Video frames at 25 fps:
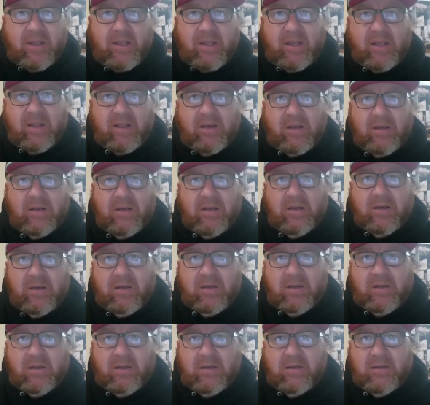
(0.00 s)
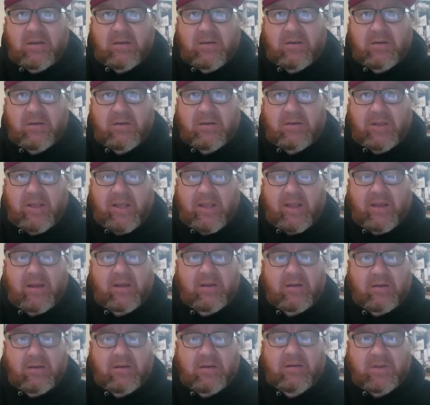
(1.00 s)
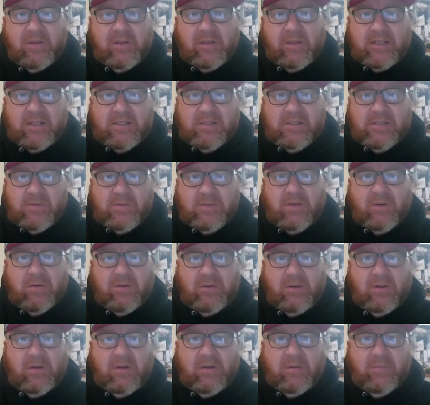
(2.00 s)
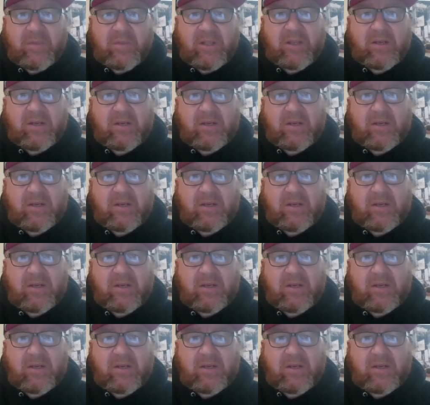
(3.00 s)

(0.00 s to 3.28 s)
And uh, yeah, that's what's going on, man.